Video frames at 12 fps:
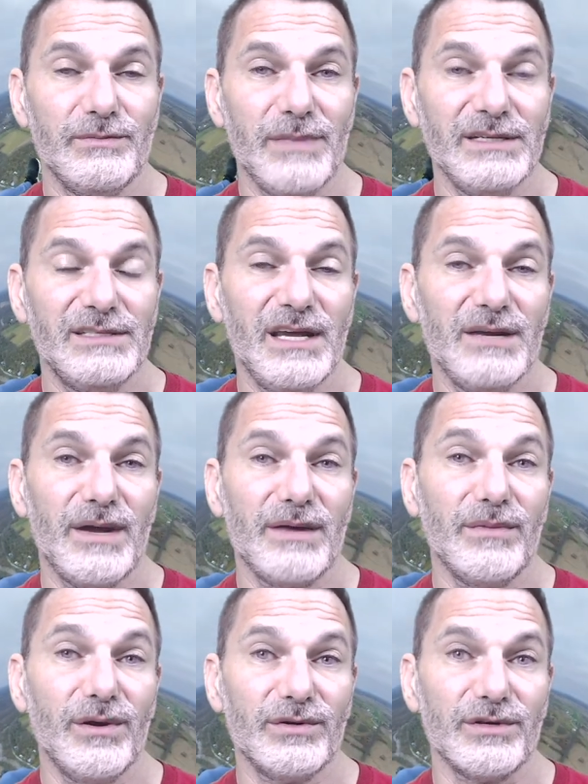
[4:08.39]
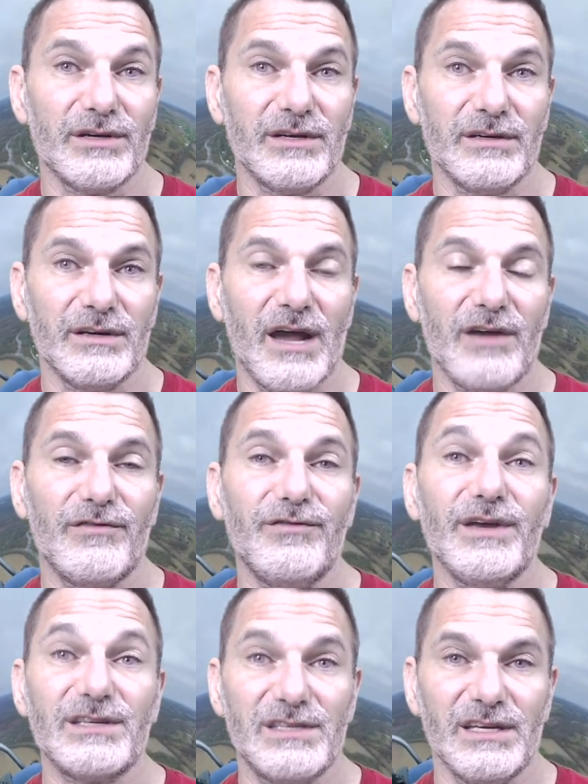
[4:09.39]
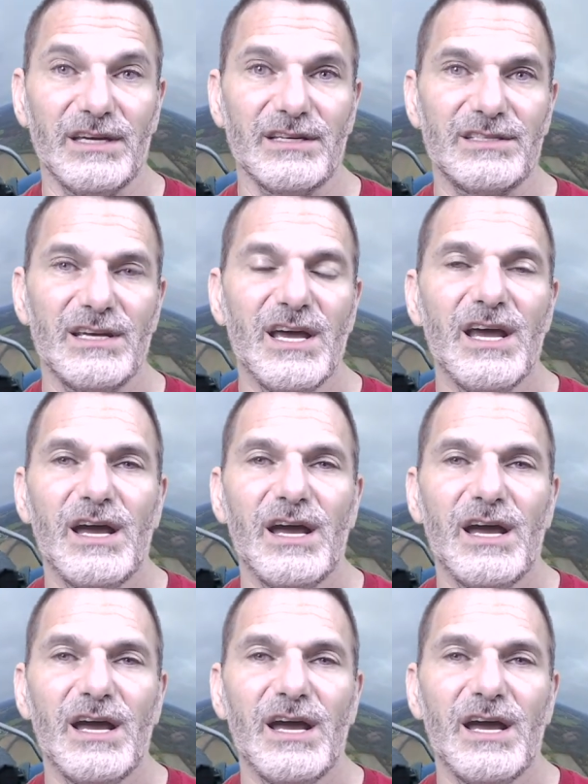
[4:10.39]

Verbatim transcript: maintain my motor and how to fix things?